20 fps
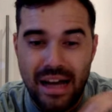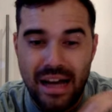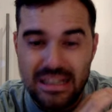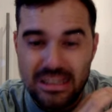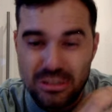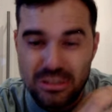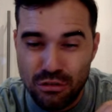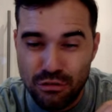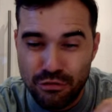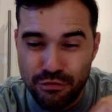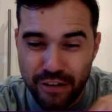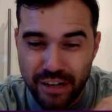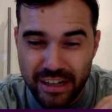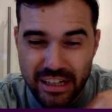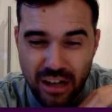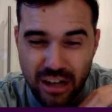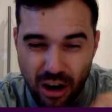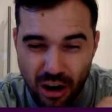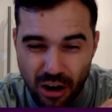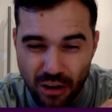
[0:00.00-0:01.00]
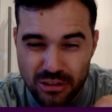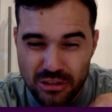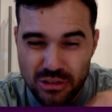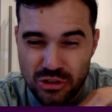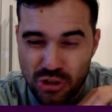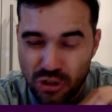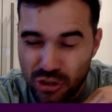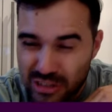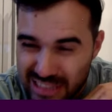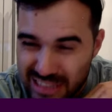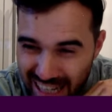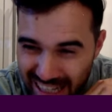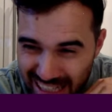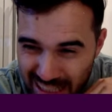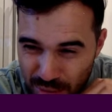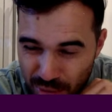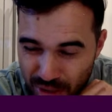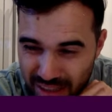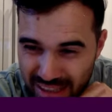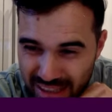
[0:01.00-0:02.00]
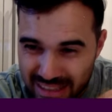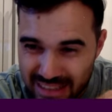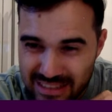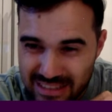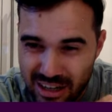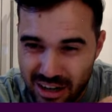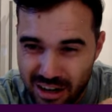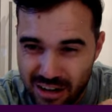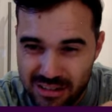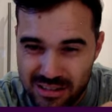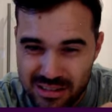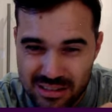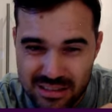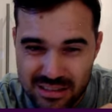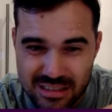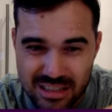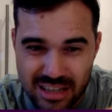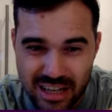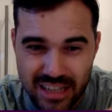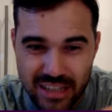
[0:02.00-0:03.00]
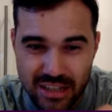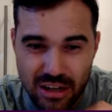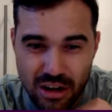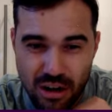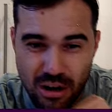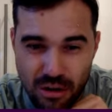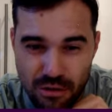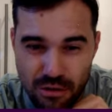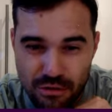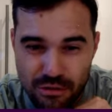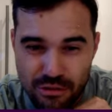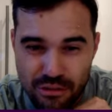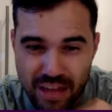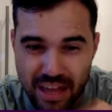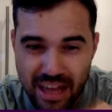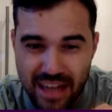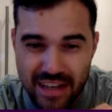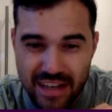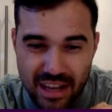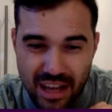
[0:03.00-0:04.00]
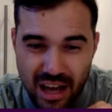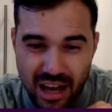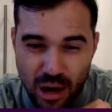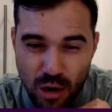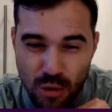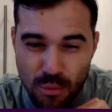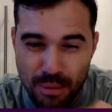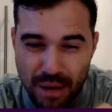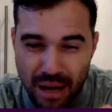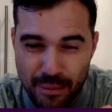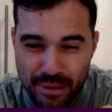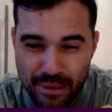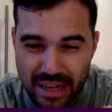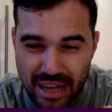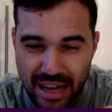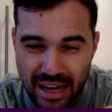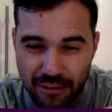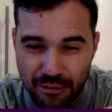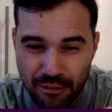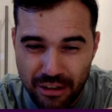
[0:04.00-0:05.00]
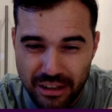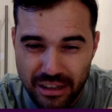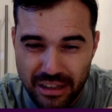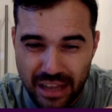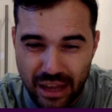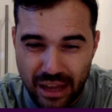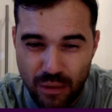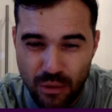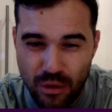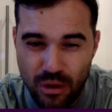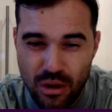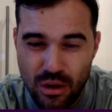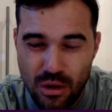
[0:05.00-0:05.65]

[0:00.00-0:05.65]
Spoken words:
I do find it hard to trust anyone in this Arsenal side other than Aubameyang right now.